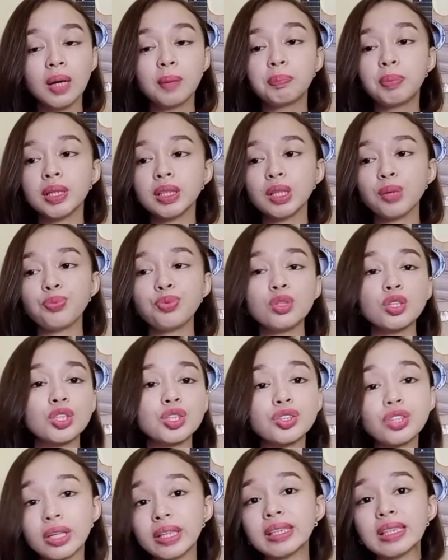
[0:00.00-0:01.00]
But if you
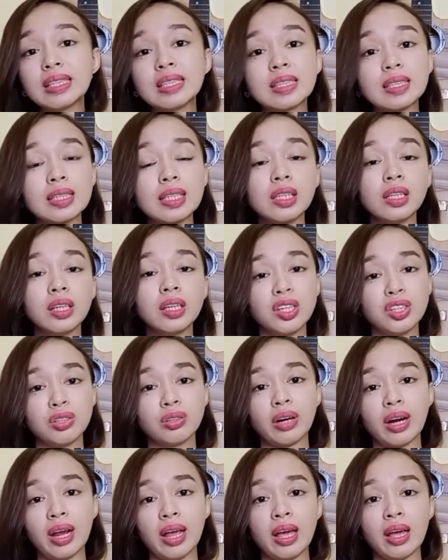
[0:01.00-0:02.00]
start instilling in your
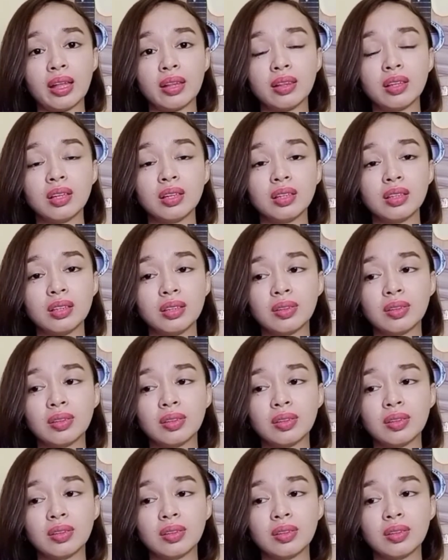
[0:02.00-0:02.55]
head